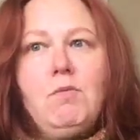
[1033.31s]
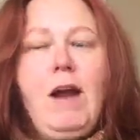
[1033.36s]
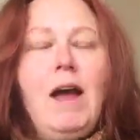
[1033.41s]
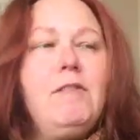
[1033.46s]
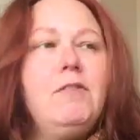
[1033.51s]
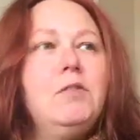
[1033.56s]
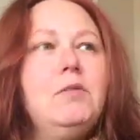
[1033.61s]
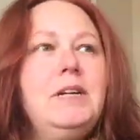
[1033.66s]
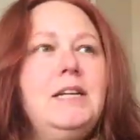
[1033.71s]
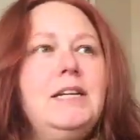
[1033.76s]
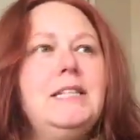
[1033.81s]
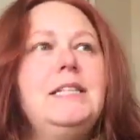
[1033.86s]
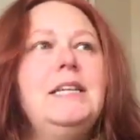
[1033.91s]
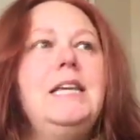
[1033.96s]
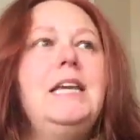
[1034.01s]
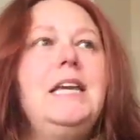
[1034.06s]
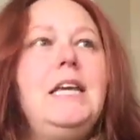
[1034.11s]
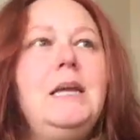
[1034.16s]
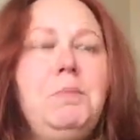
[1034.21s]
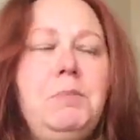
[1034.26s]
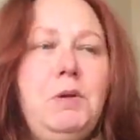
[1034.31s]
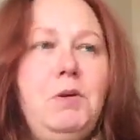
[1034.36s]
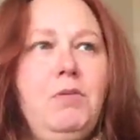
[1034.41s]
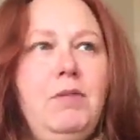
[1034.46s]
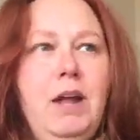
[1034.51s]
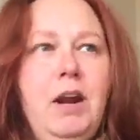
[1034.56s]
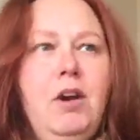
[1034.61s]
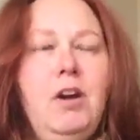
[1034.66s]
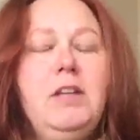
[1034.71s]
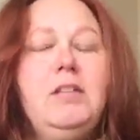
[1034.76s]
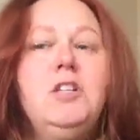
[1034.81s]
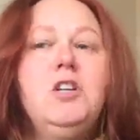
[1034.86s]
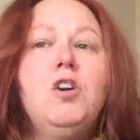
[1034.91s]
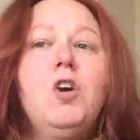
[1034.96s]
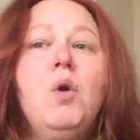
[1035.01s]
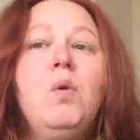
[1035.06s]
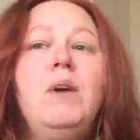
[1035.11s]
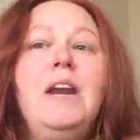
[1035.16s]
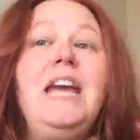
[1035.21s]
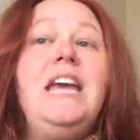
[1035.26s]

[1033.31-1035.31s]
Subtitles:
Ravelry doesn't keep you there. It's your own